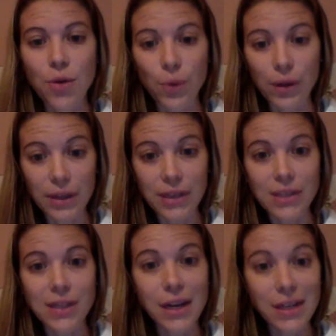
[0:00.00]

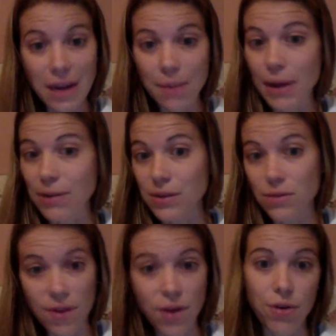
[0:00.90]
realistic, 10 pounds is
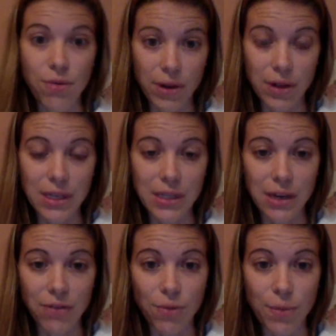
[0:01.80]
very
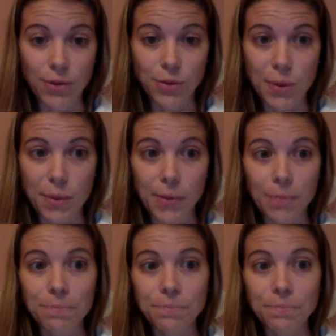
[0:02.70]
realistic for most people,